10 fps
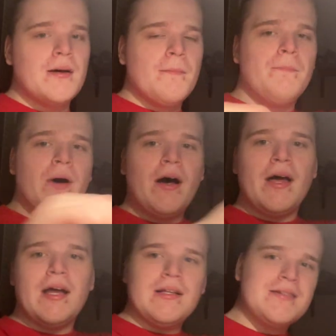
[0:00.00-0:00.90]

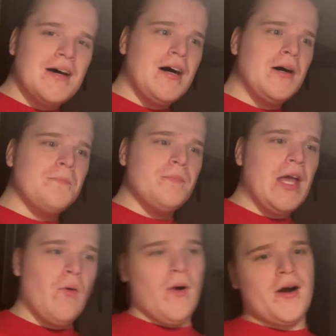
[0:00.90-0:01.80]
But
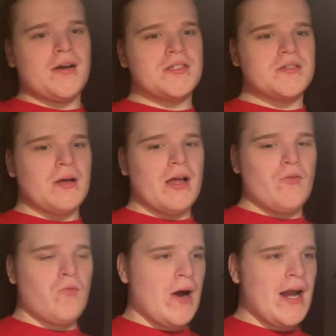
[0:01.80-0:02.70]
it works
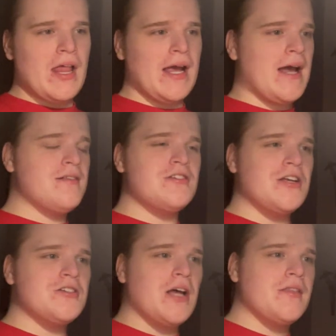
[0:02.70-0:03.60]
right out. Like I had to
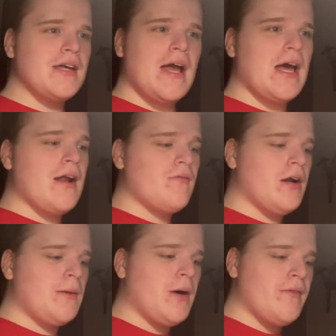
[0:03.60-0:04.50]
change nothing. I got it
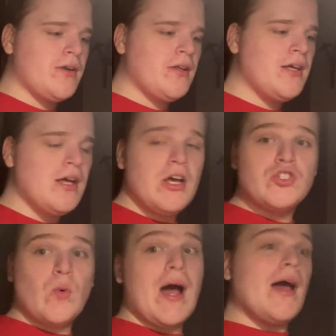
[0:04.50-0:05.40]
running perfectly.
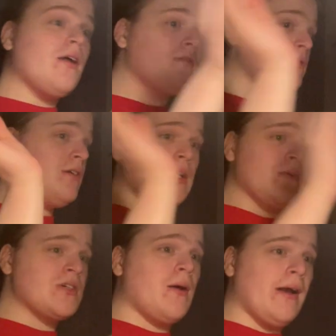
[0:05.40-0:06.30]
So I don't know
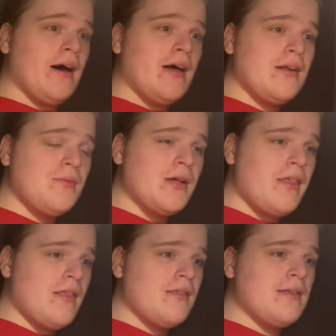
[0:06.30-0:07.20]
what's going on
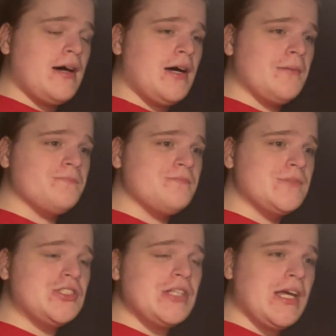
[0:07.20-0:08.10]
with
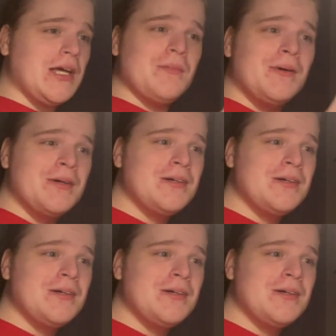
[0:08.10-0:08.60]
Steam.